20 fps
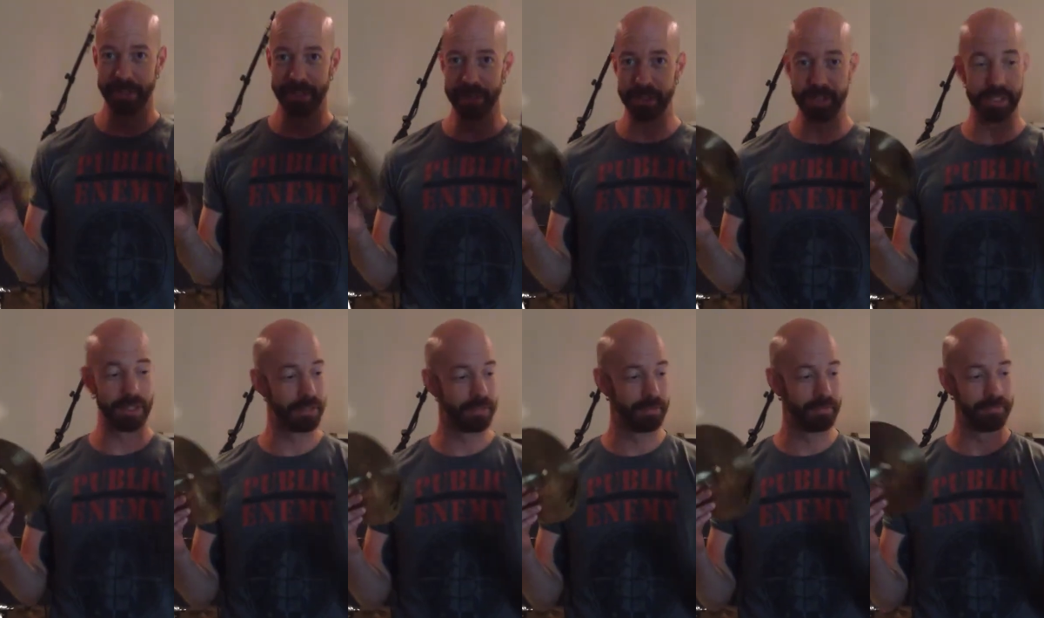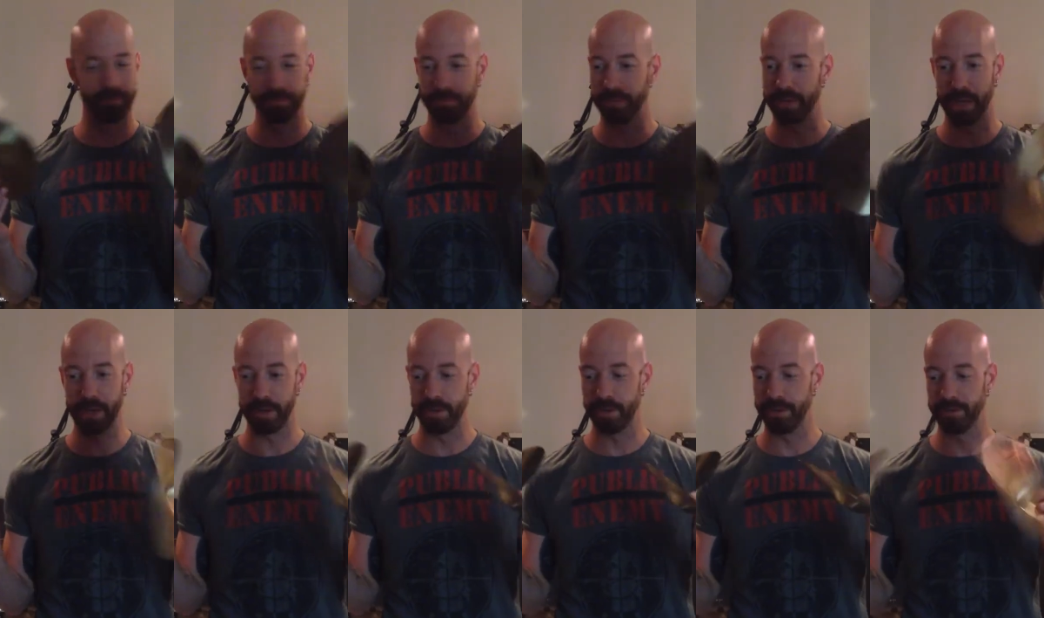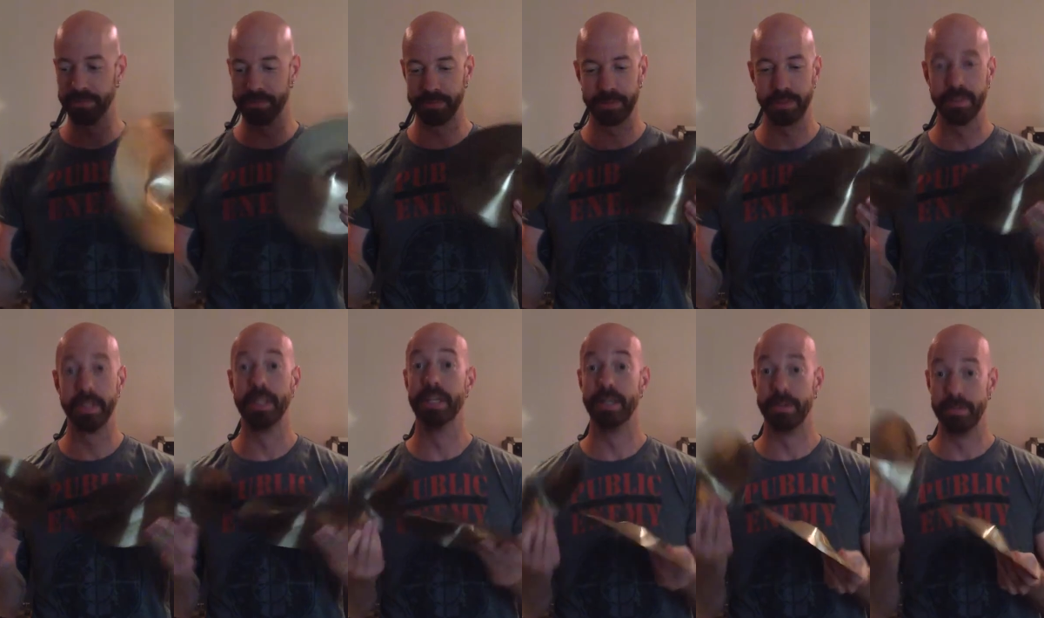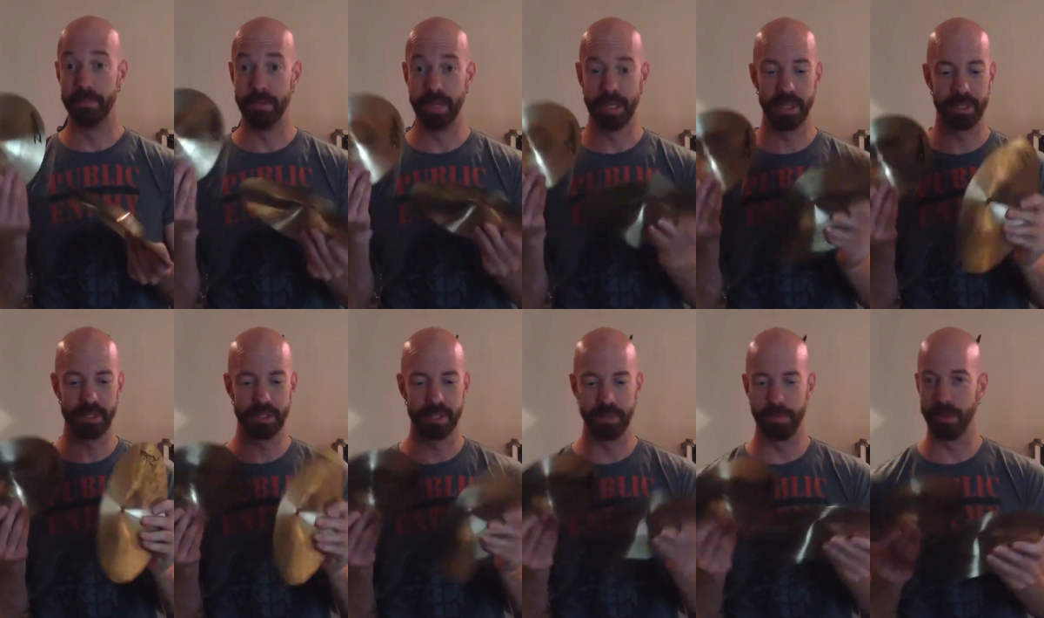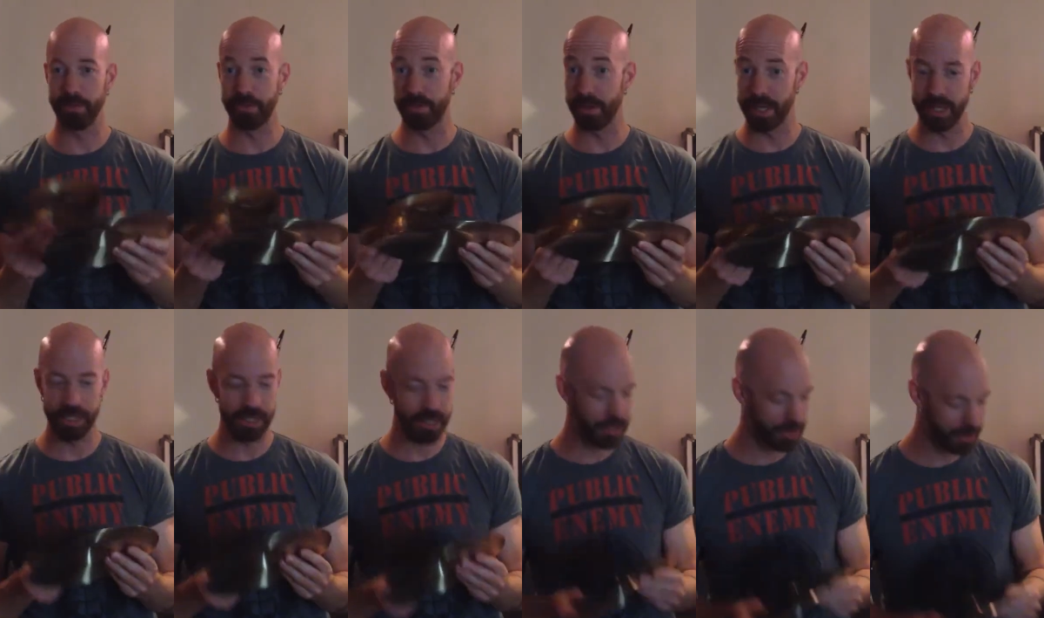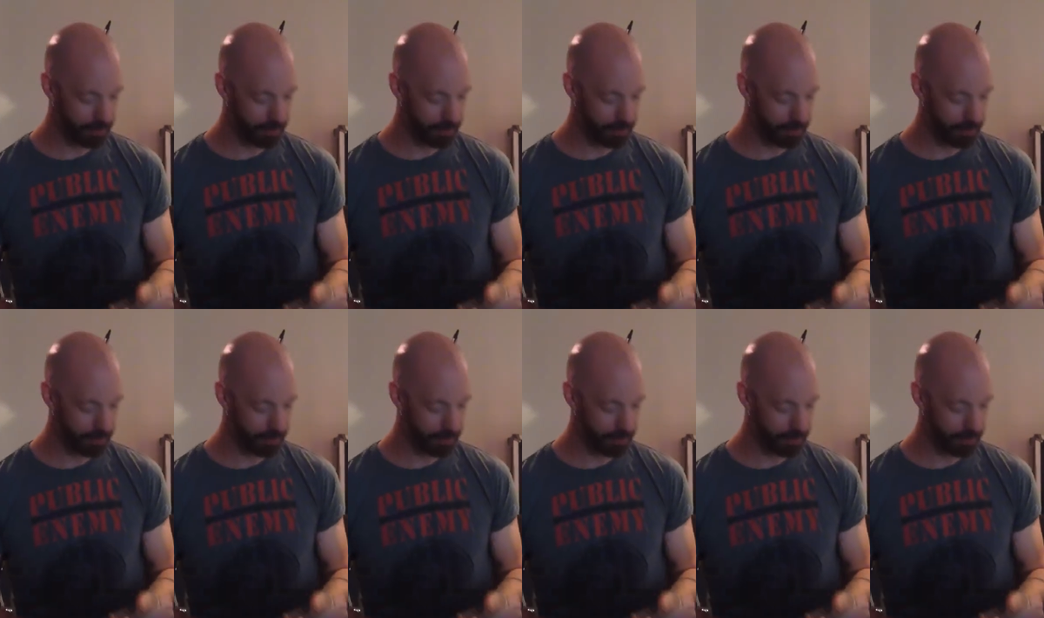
his, I don't know, mini cymbal fetish.